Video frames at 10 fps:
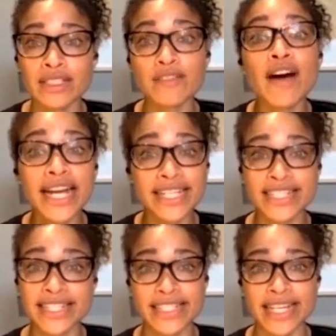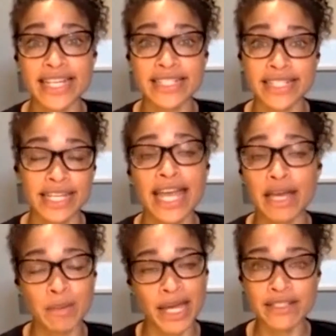define success in
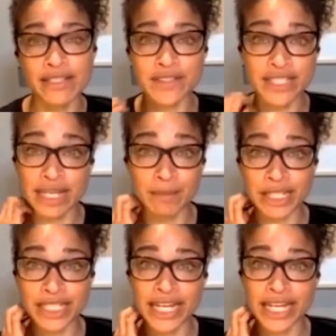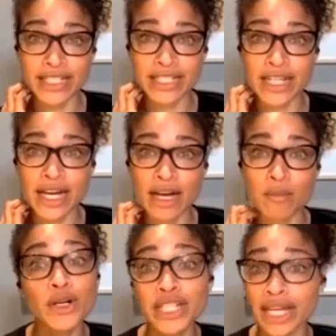campaigns for systemic change?
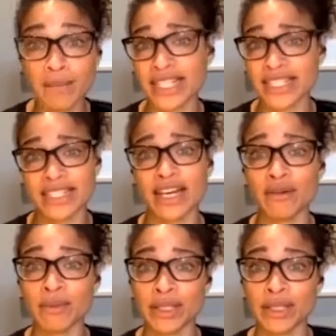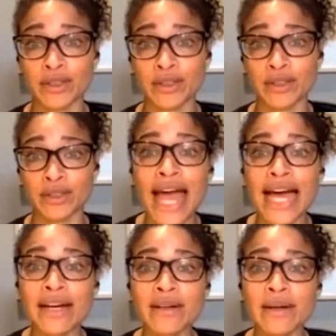Rodney, I might start with you.
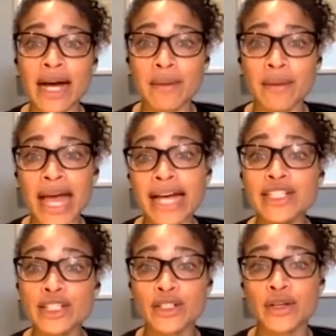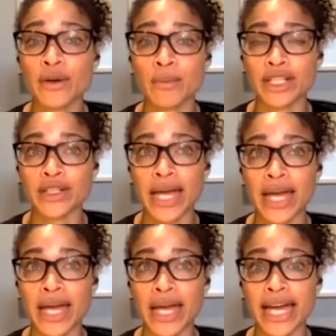How did you know when you
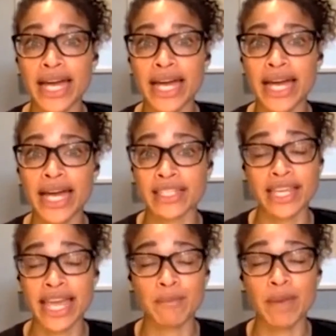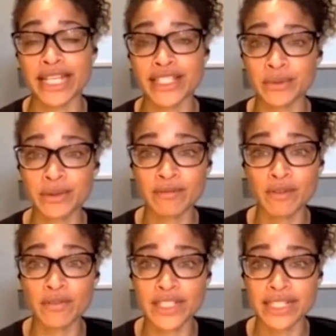had achieved it in the campaigns you were
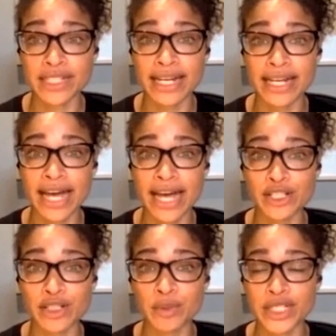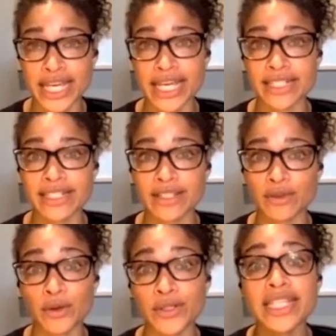involved in, and how do you protect
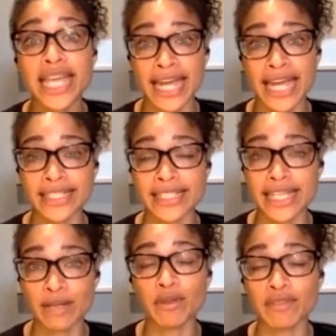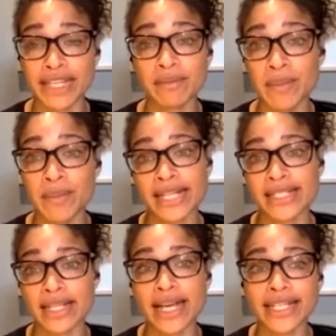those gains and prevent
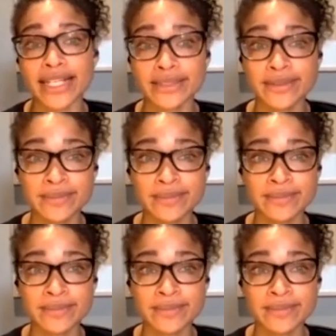backsliding?